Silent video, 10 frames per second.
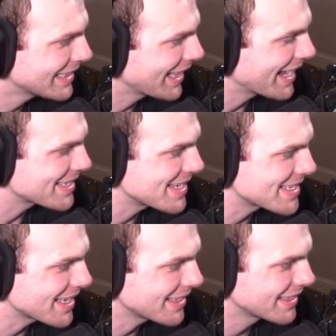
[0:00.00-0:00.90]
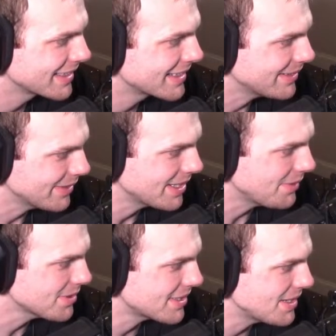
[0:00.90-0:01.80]
last season?
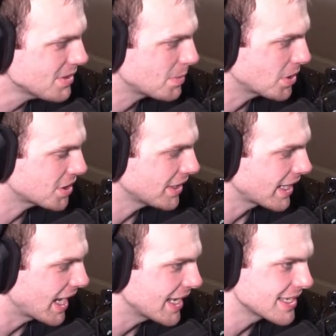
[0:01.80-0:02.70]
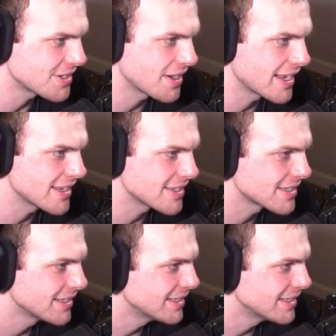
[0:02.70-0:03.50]
He was pushing like 80s or 90s.